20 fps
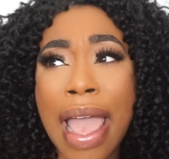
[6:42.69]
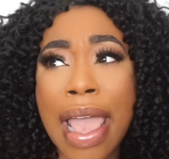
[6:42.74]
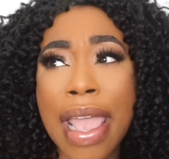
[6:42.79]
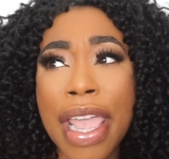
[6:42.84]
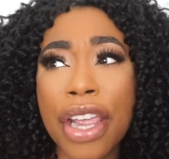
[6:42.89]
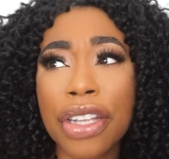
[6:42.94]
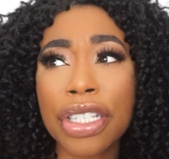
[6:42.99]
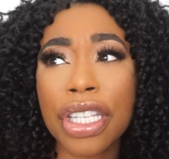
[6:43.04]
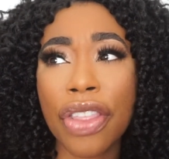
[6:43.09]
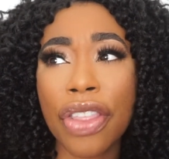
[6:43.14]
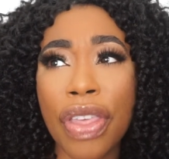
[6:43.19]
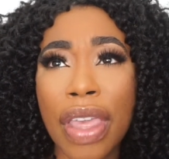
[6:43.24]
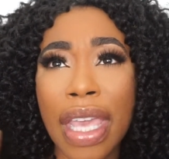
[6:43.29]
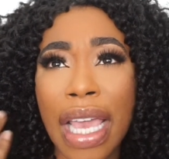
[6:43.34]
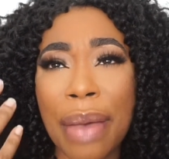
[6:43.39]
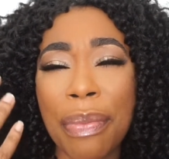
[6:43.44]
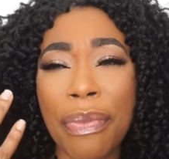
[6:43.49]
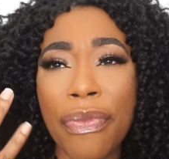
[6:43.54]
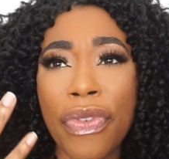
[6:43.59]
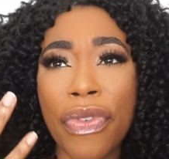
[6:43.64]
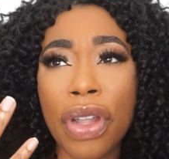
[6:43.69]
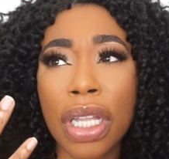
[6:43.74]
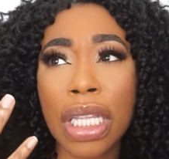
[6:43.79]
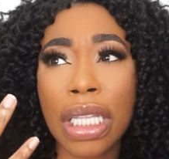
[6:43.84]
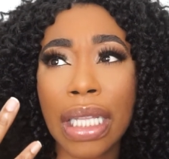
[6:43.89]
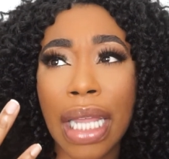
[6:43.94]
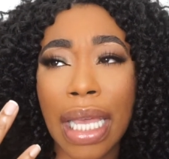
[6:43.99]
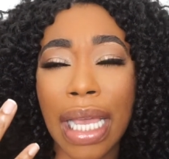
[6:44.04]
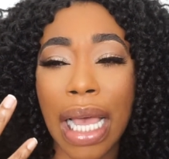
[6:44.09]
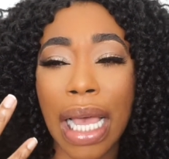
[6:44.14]
Here's the thing: I'm feeling
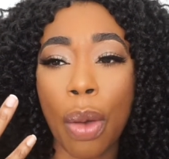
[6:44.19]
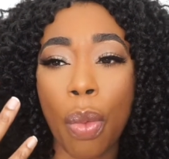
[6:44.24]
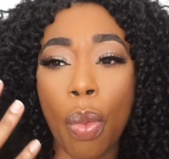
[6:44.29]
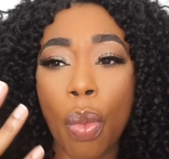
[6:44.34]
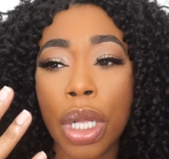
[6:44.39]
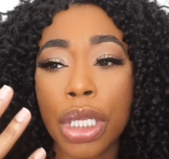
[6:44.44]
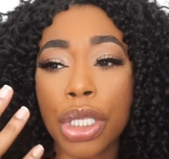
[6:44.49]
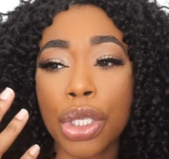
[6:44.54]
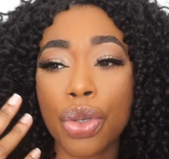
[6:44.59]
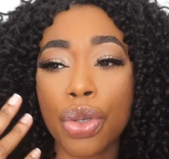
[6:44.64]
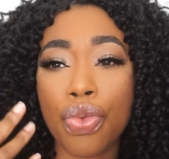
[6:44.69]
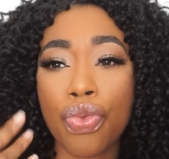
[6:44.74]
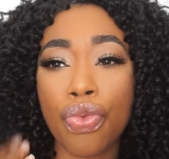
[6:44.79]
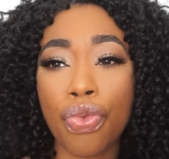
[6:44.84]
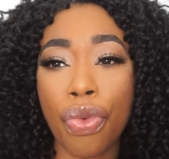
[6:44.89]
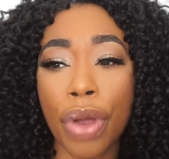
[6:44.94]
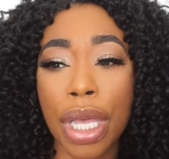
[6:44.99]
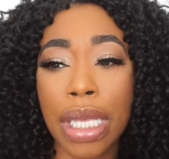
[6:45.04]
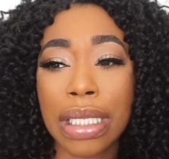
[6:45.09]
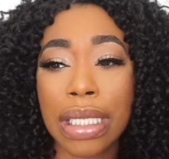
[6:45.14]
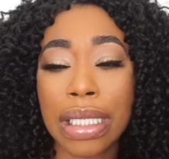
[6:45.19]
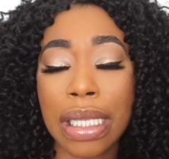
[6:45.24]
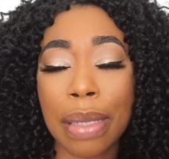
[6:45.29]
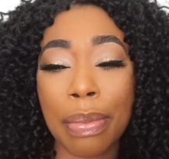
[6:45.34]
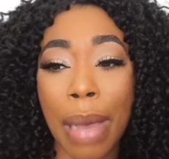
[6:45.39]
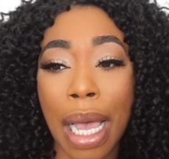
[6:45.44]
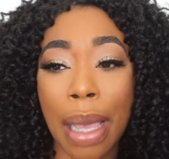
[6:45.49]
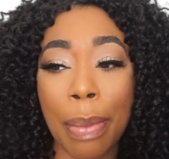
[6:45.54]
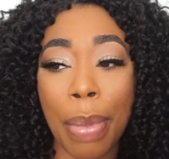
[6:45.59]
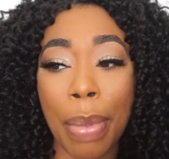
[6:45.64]
like I want to rest
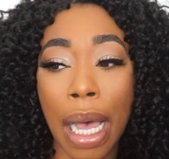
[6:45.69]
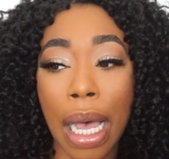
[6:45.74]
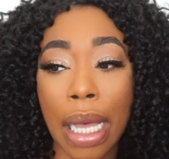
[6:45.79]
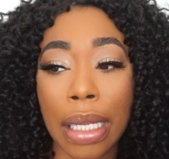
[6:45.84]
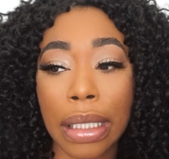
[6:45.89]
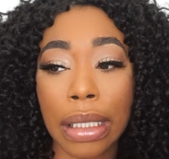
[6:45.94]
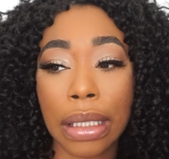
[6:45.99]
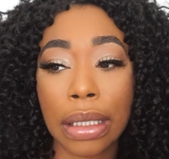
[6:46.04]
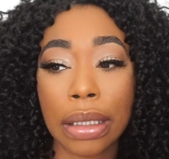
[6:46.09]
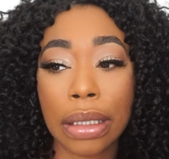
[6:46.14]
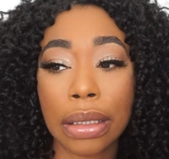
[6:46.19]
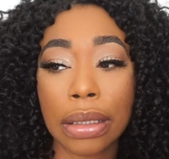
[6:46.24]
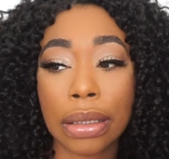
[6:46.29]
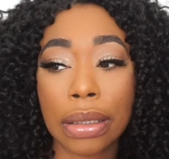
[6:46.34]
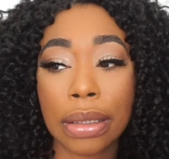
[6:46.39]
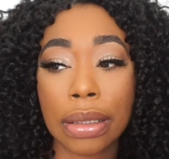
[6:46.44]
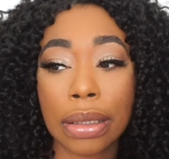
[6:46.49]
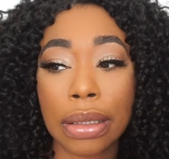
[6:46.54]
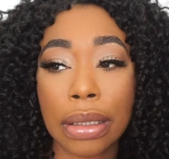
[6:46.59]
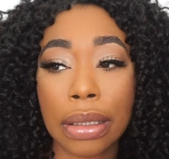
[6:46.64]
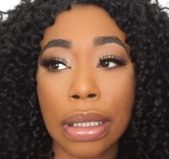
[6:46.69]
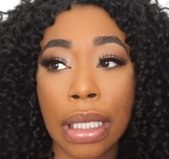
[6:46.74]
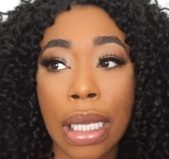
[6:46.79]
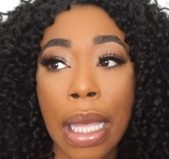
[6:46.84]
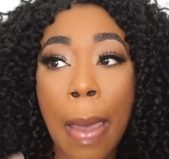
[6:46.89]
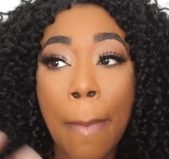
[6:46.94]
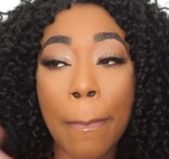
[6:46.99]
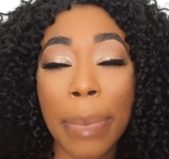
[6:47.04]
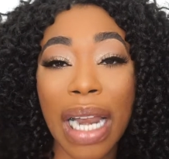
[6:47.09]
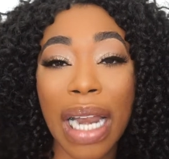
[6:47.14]
my body,
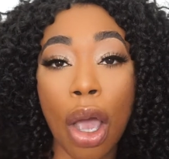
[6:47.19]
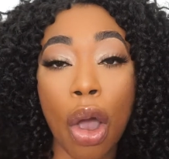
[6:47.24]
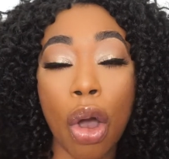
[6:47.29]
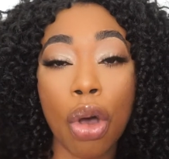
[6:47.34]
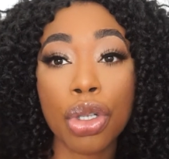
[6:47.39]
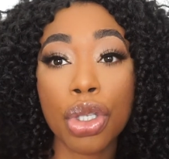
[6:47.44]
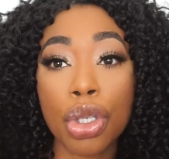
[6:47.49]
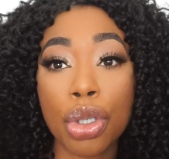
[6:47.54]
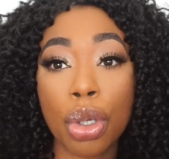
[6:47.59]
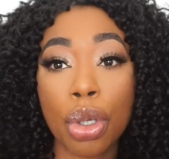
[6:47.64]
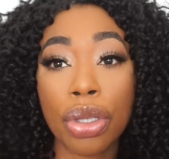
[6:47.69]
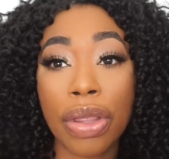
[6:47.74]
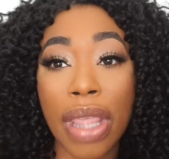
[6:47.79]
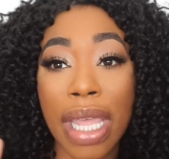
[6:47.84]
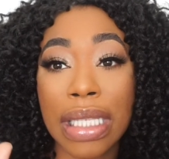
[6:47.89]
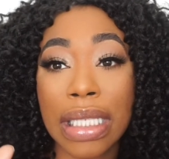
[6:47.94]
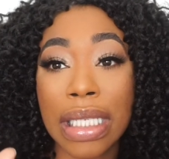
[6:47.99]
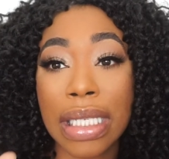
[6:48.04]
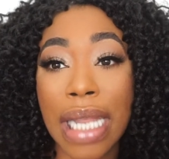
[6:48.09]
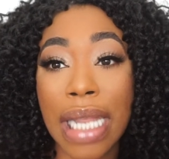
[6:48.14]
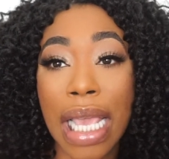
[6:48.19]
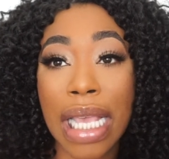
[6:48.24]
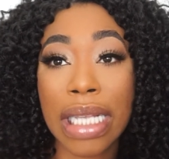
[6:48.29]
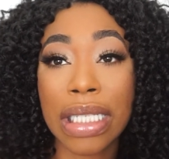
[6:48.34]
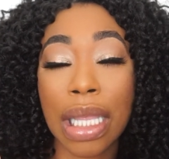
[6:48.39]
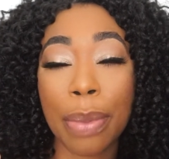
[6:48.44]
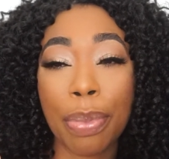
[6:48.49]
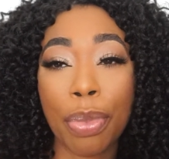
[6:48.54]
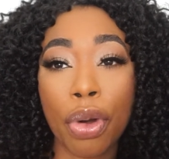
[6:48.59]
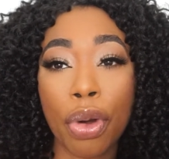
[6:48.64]
but I also know that today is
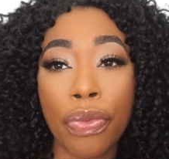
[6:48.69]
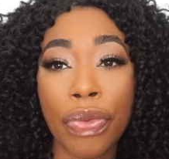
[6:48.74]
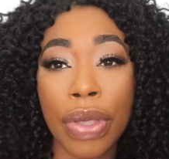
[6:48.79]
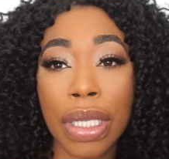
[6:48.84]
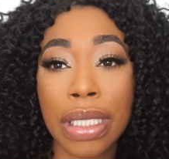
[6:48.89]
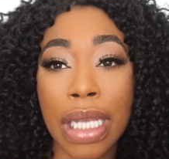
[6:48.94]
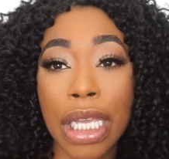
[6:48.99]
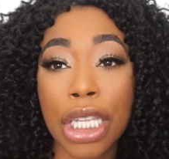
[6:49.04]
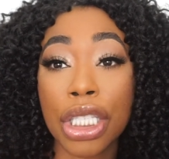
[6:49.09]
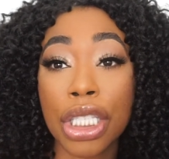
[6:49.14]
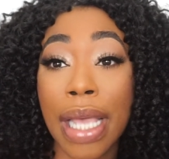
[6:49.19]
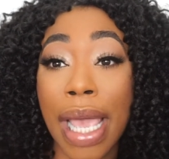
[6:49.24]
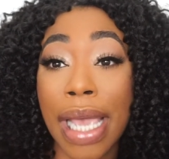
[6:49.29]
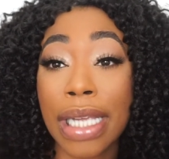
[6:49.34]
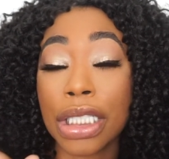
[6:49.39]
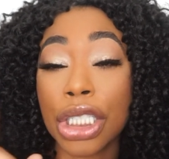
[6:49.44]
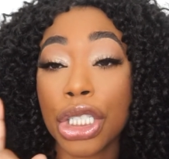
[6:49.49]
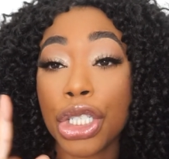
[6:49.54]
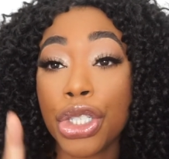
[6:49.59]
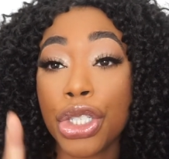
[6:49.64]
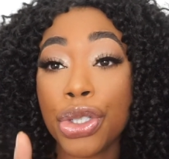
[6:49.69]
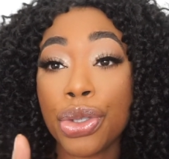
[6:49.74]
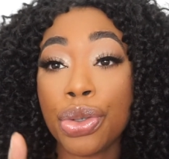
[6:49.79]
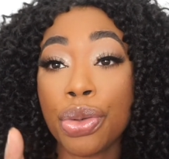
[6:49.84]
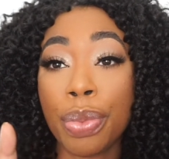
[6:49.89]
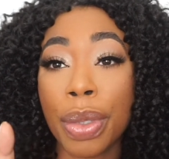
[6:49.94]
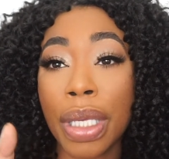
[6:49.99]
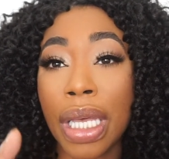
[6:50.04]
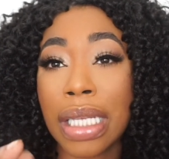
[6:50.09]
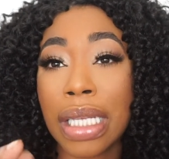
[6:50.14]
the perfect day to actually
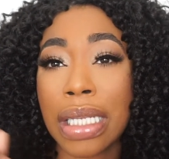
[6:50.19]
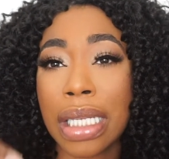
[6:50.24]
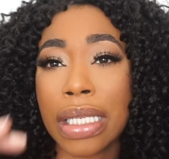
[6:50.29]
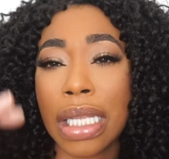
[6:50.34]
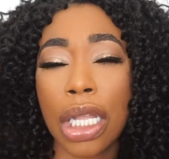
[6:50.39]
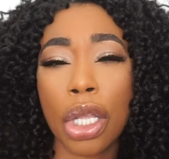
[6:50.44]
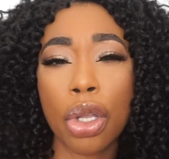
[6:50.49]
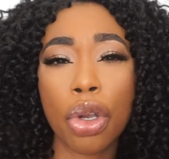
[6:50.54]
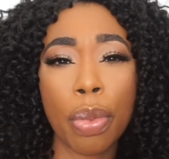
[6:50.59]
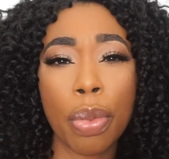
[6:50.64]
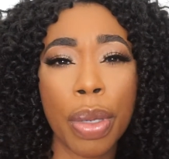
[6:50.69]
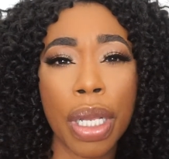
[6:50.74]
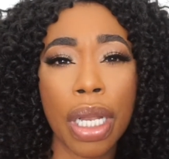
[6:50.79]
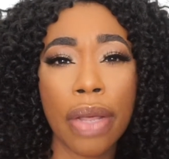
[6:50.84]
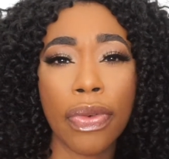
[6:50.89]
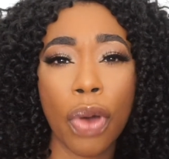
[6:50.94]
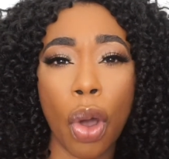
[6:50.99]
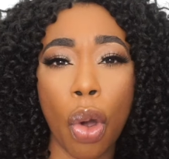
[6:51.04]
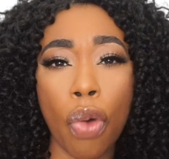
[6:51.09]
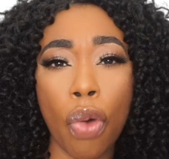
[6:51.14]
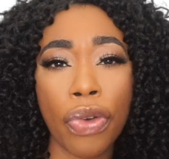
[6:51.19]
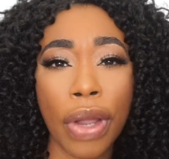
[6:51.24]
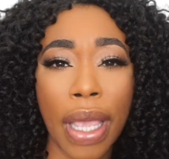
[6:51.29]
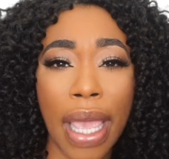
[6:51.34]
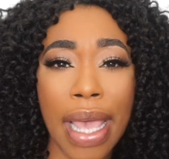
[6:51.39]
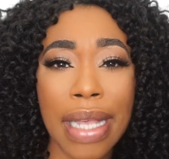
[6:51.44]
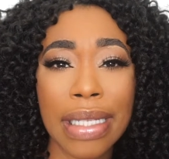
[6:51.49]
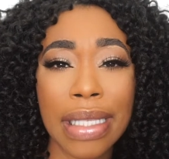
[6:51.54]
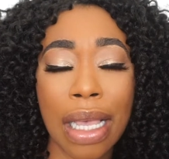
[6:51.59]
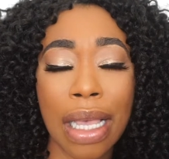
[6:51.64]
shoot because it's a little bit of an
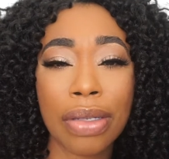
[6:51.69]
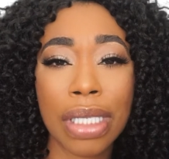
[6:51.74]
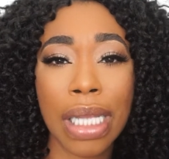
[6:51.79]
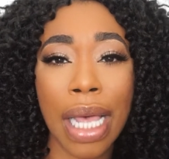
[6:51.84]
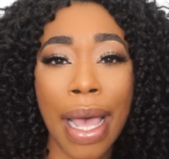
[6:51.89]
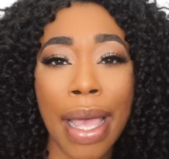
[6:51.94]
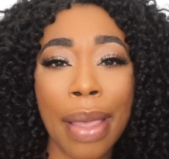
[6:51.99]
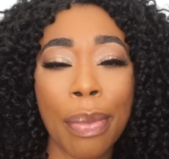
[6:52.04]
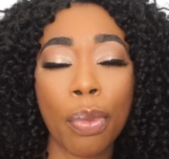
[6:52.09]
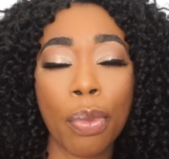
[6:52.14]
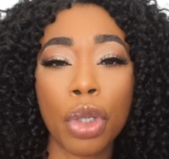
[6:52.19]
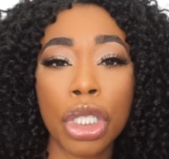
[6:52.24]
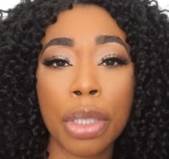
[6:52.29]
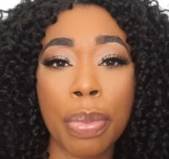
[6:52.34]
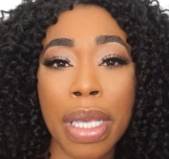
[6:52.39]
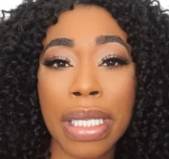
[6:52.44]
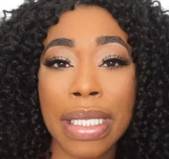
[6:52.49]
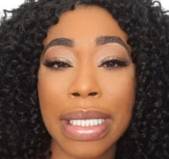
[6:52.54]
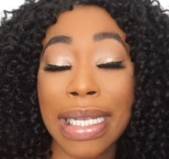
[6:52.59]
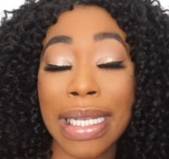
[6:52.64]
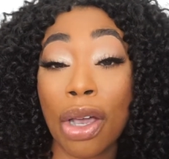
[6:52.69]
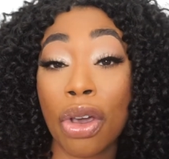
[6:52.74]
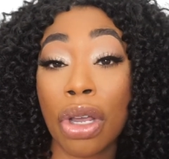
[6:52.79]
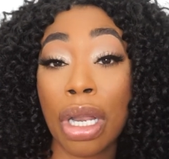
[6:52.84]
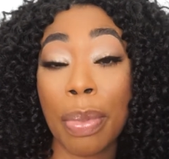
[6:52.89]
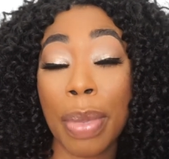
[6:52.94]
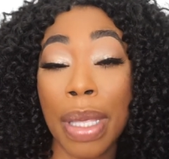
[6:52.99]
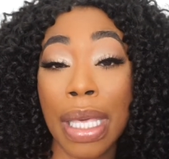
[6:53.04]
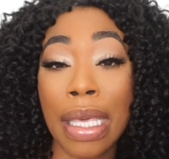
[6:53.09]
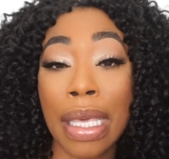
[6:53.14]
overcast outside, which means it's not going
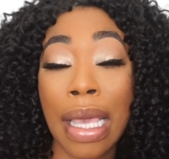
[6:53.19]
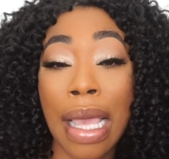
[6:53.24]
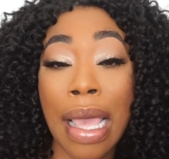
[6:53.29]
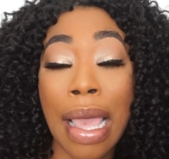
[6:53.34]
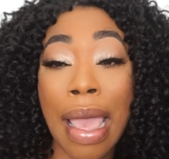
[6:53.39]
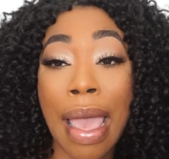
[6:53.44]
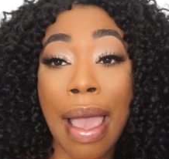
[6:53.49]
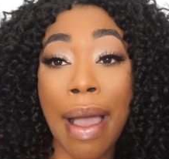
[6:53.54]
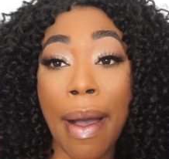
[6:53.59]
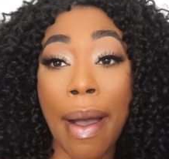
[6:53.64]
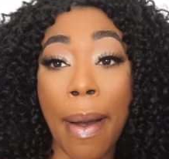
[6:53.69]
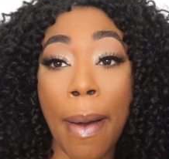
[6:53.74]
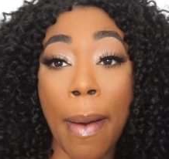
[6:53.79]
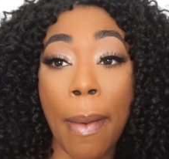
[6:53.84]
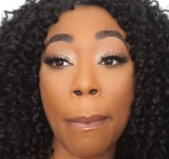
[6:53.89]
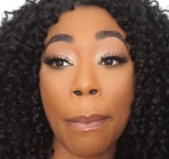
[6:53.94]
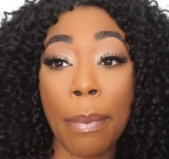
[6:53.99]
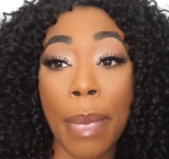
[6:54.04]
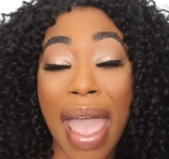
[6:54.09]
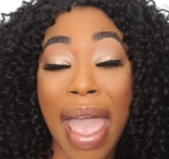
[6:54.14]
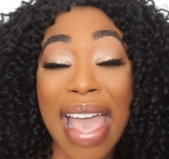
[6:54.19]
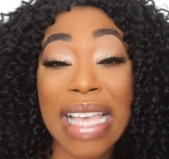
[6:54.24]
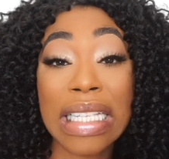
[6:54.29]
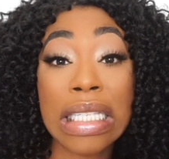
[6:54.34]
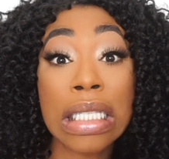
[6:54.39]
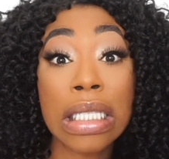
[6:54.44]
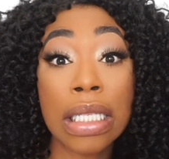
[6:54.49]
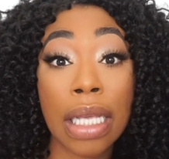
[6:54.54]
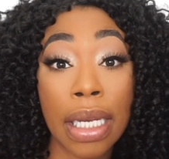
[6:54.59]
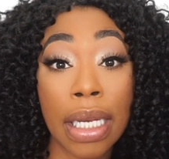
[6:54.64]
to be um, as
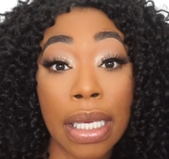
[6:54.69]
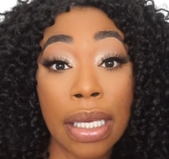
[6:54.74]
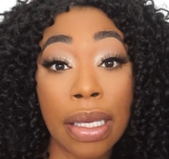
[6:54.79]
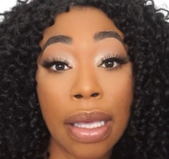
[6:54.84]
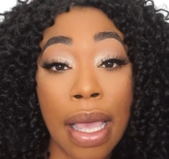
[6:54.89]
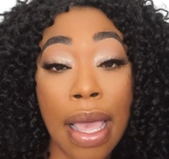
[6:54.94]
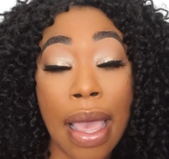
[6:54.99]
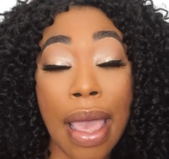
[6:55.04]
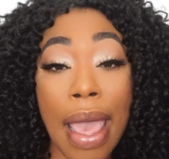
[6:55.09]
sunny.